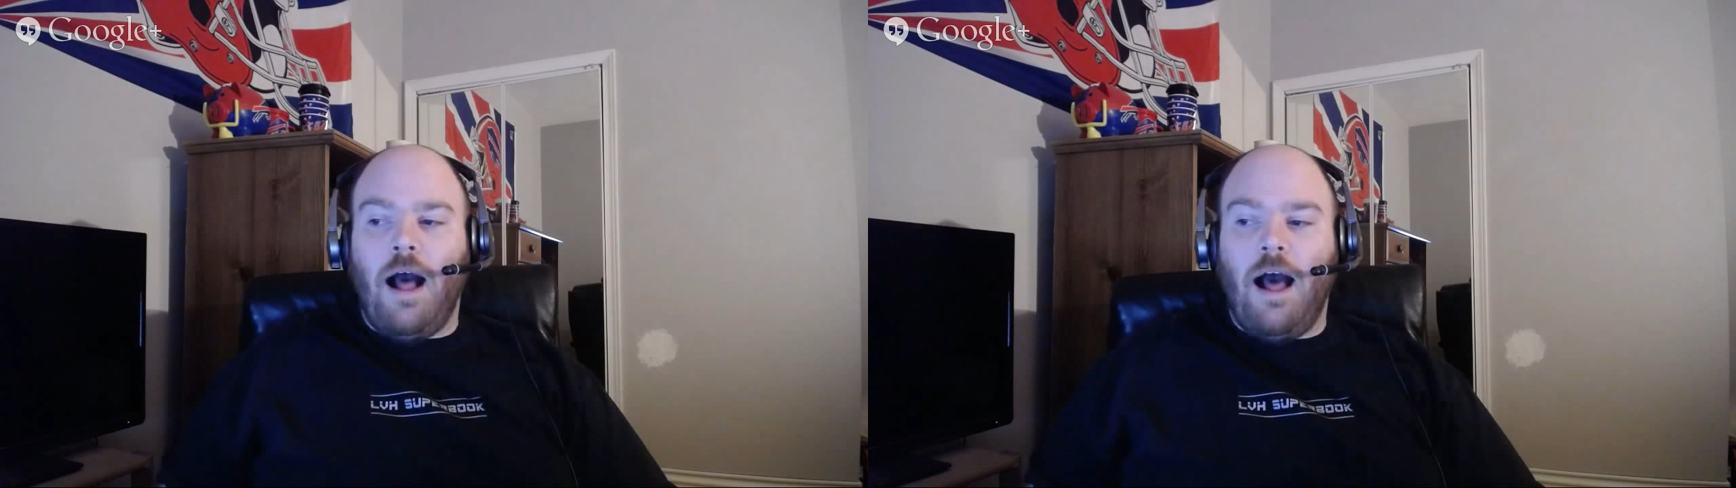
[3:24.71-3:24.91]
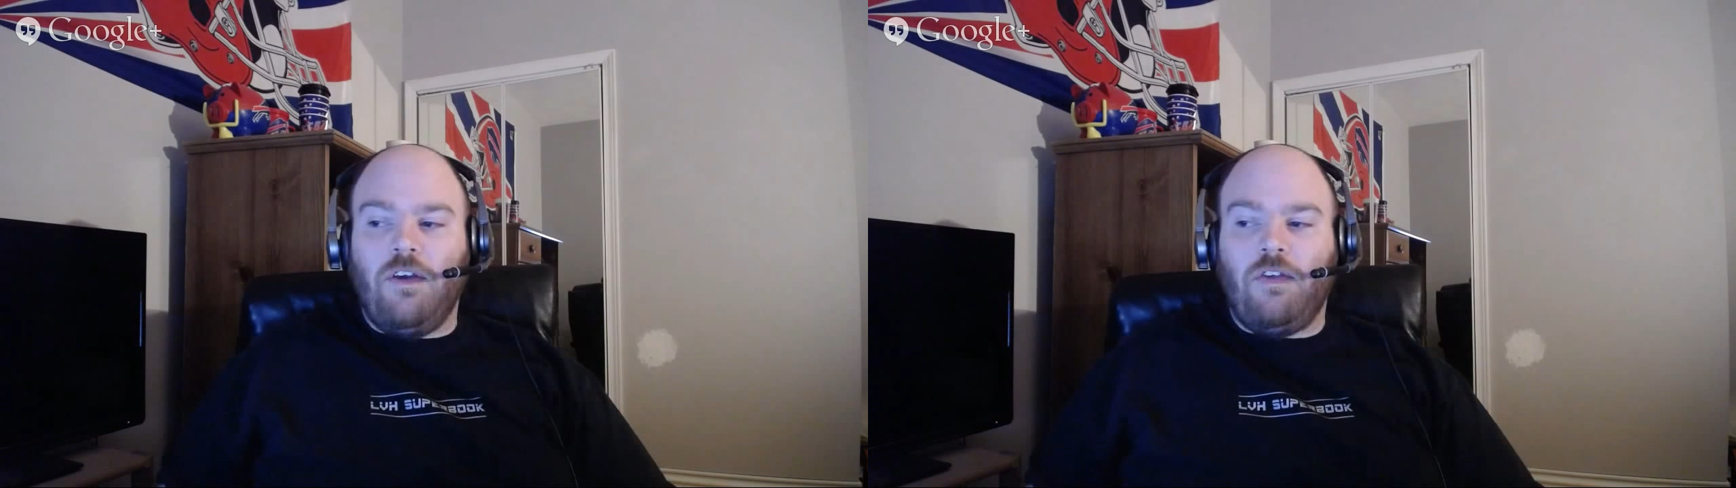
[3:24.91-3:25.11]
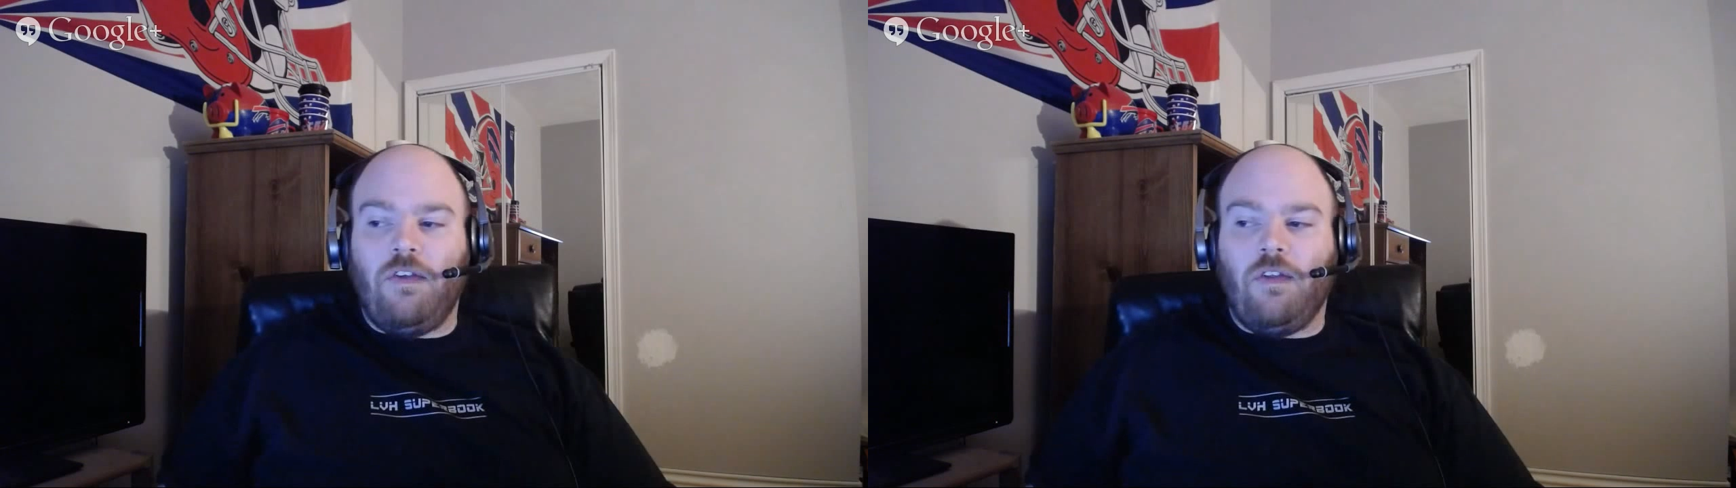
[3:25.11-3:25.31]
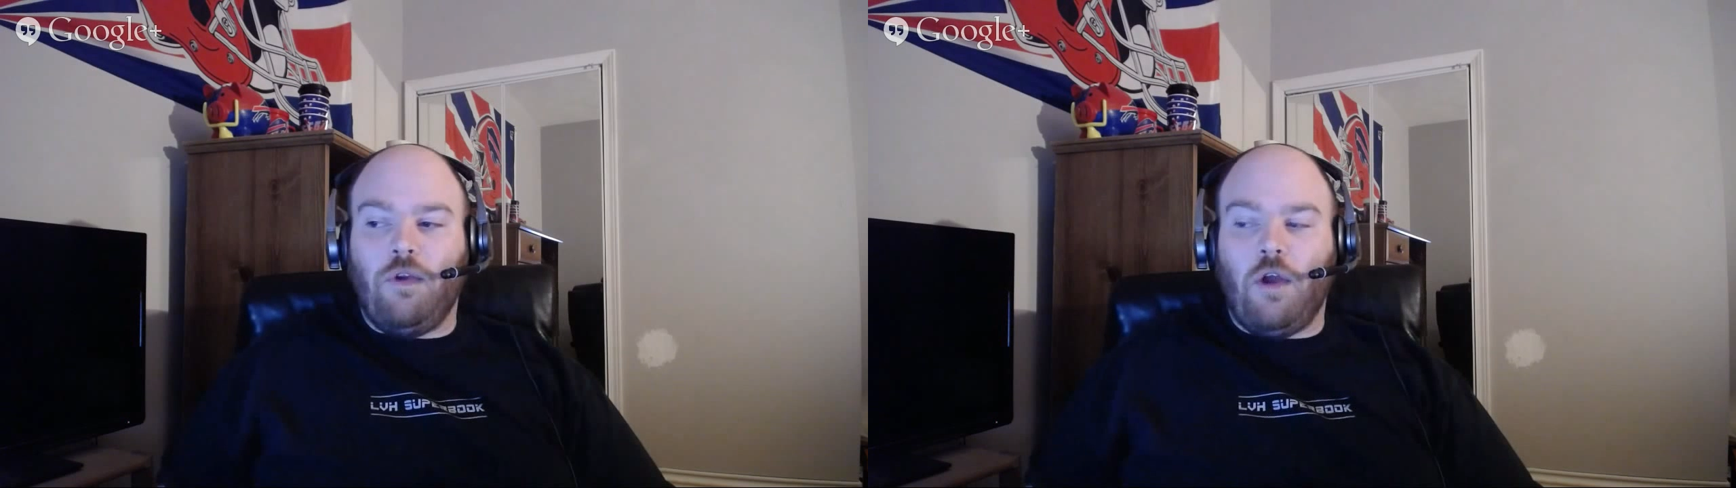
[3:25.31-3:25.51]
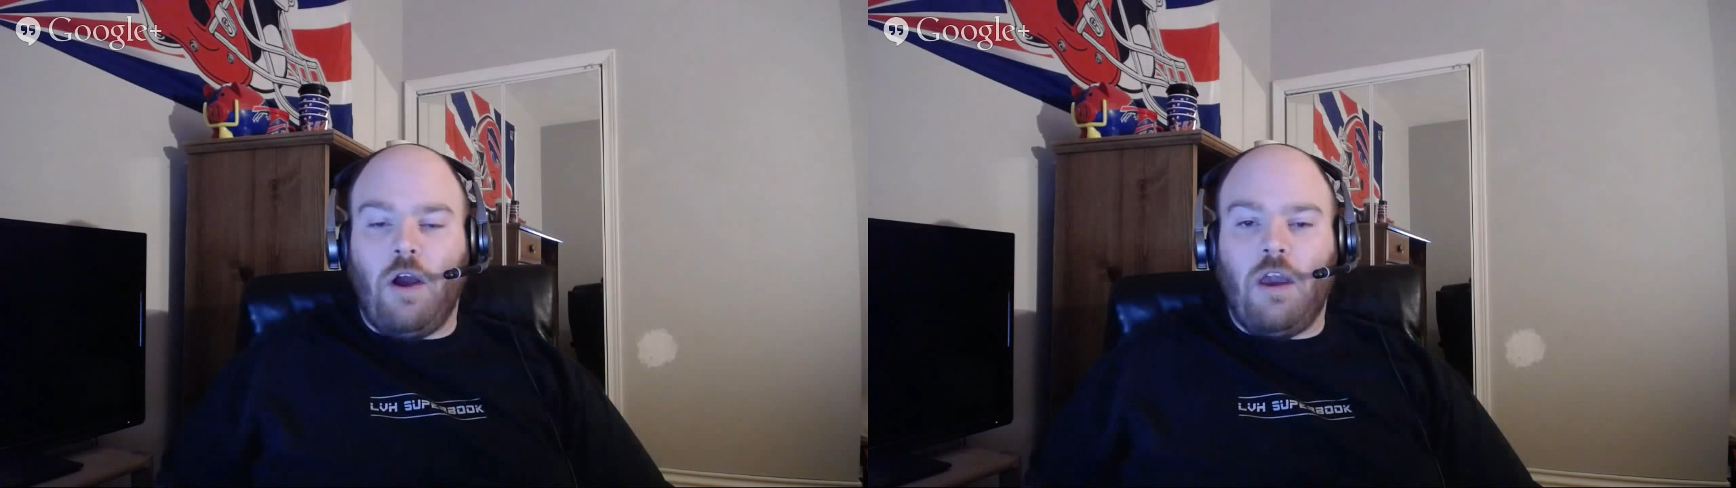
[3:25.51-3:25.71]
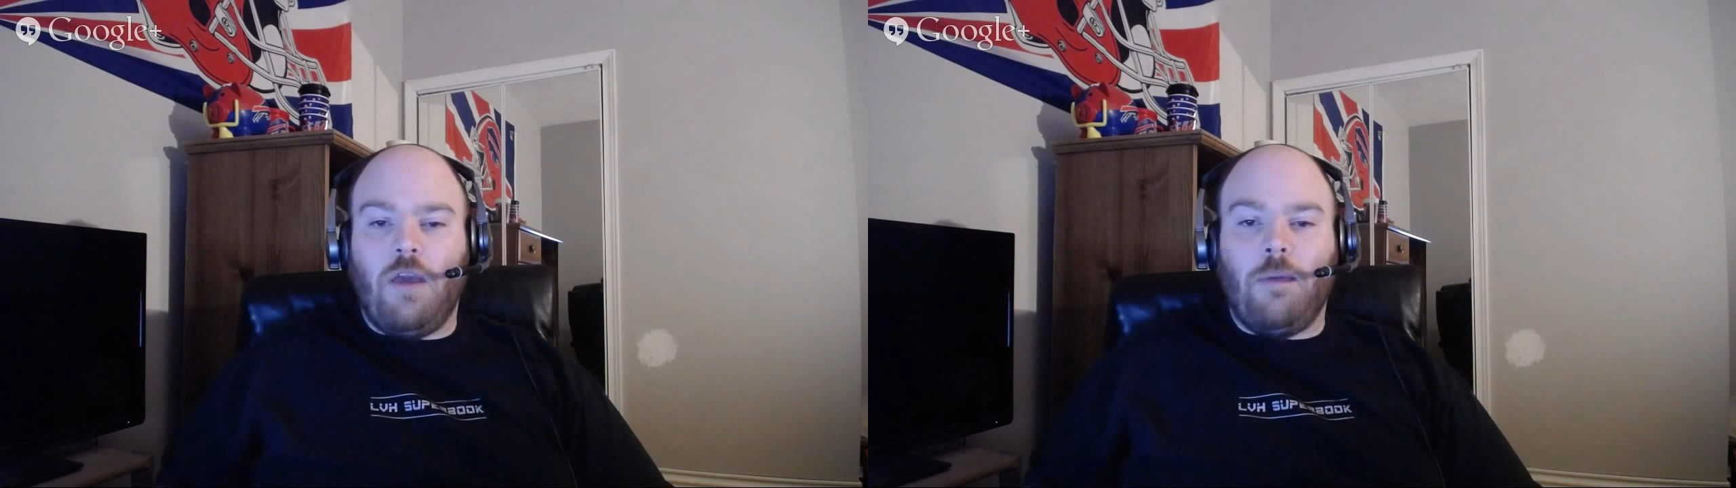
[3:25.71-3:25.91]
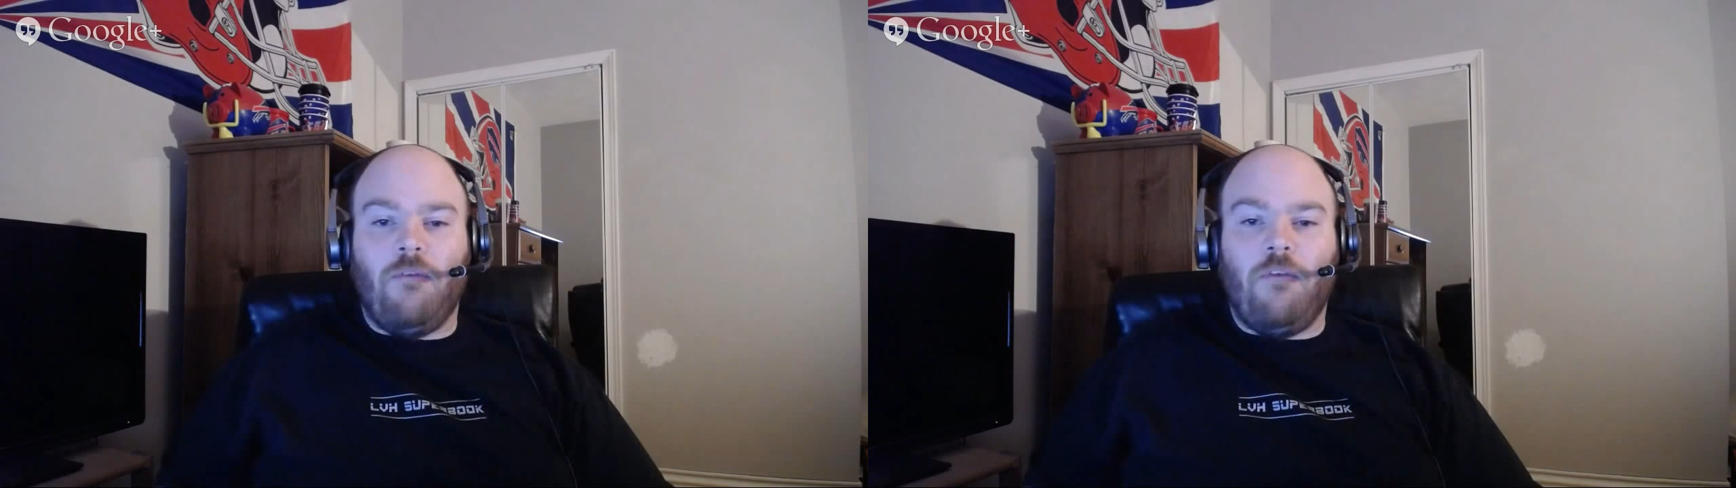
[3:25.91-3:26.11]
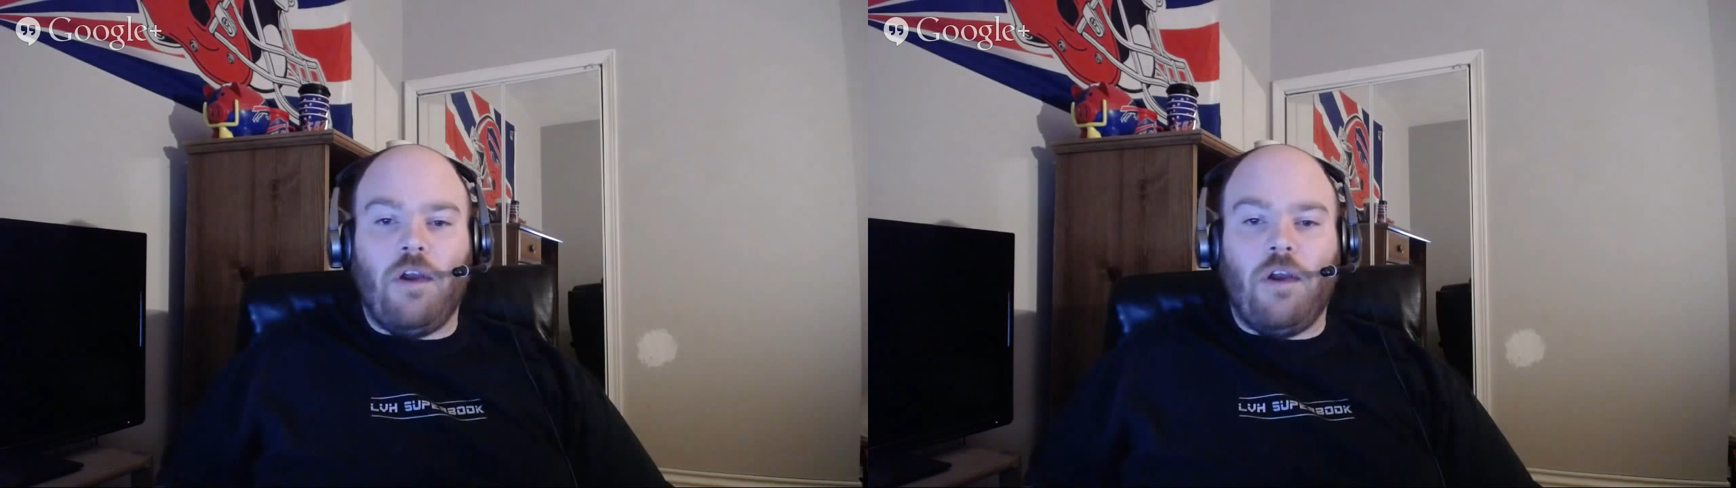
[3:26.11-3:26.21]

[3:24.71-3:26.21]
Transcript: Obviously, we're talking about